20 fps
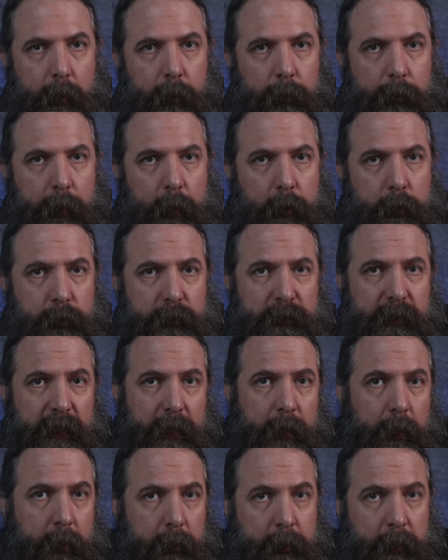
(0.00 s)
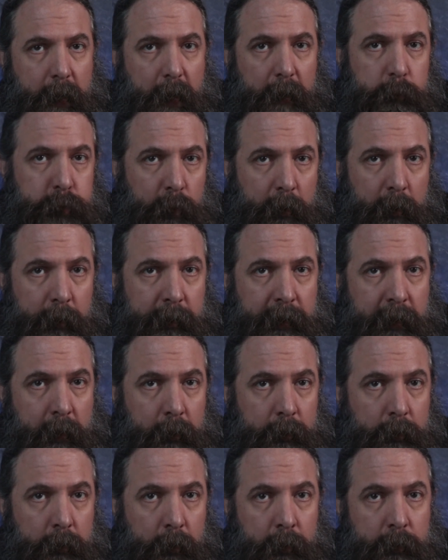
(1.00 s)
Those non-player
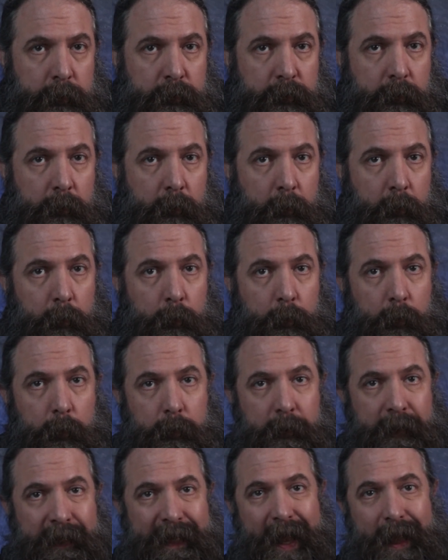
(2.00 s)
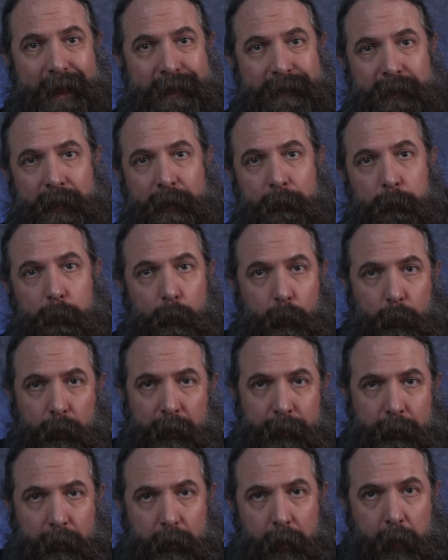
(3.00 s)
characters will gossip
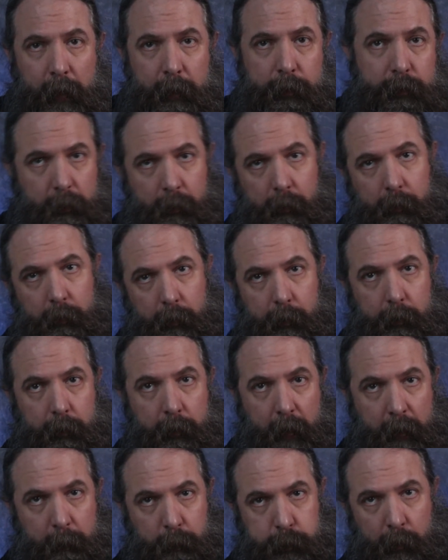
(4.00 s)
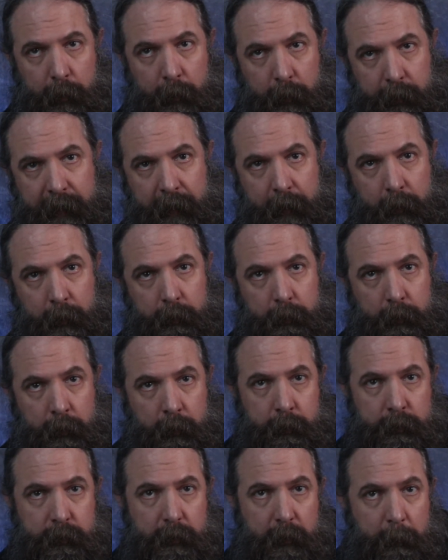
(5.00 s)
with other non-player
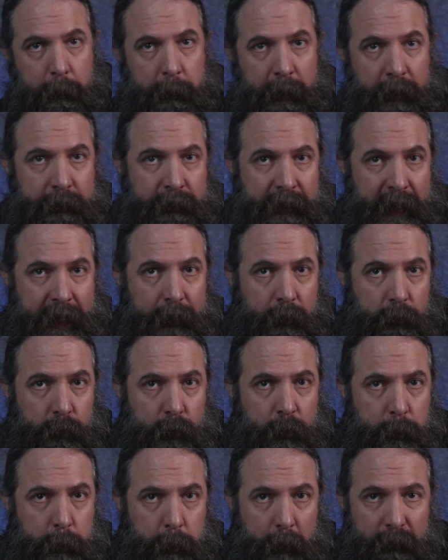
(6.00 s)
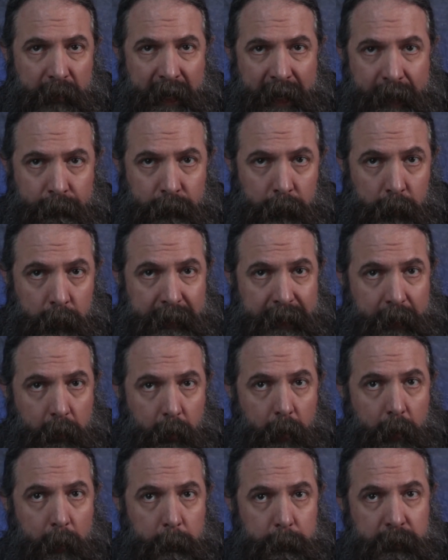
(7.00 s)
characters about that group of heavily
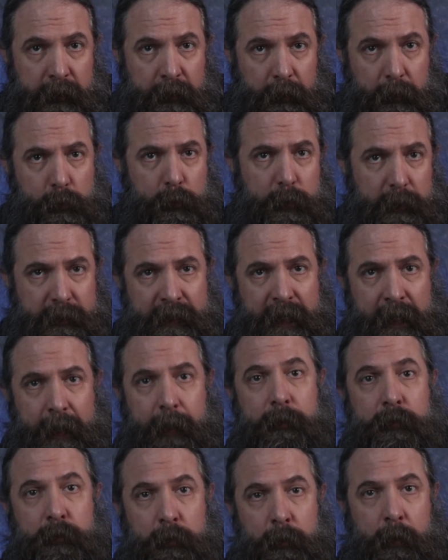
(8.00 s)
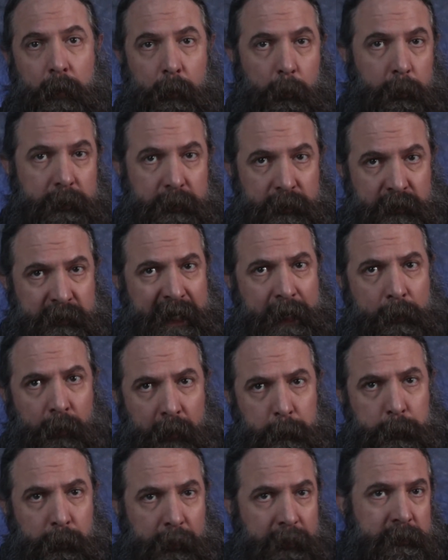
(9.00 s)
armed lunatics who go into
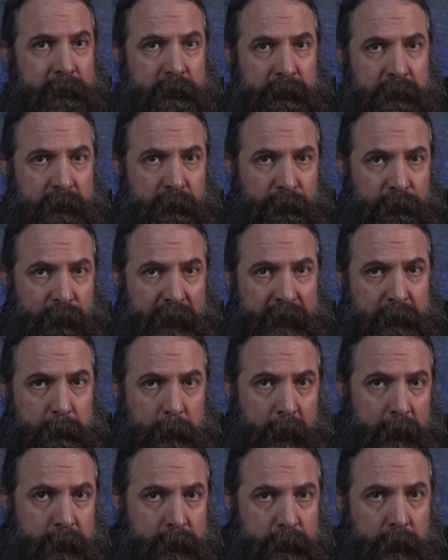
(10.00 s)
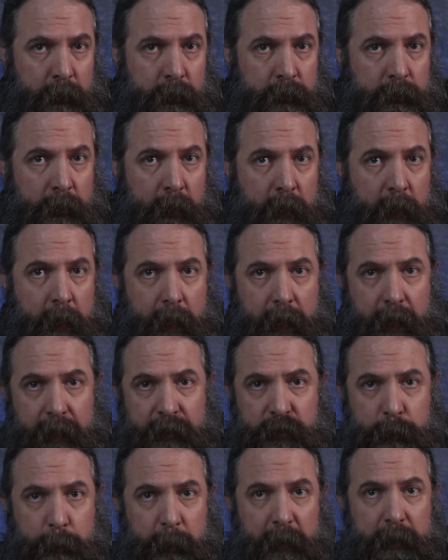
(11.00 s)
scary places to fight monsters
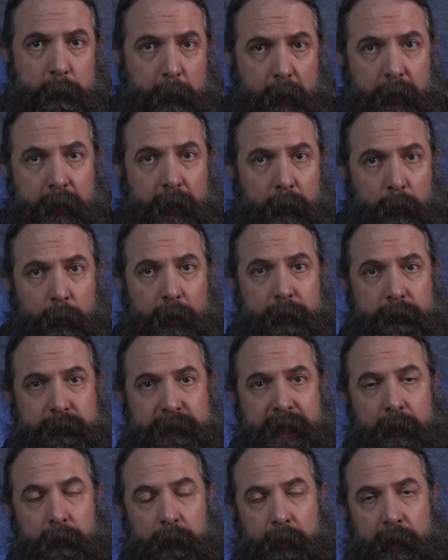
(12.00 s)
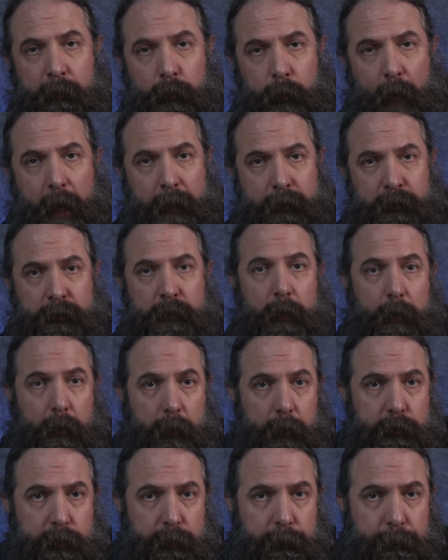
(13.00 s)
and spend money around town like rock
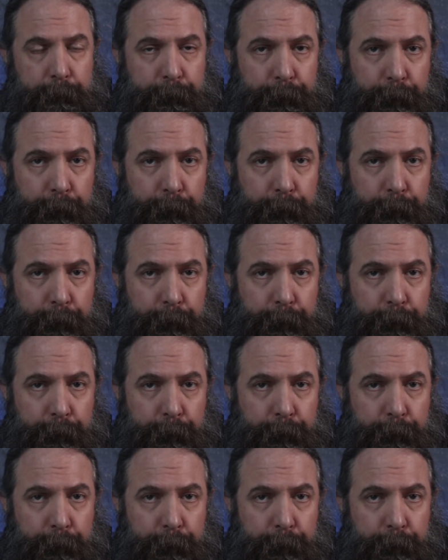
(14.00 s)
stars.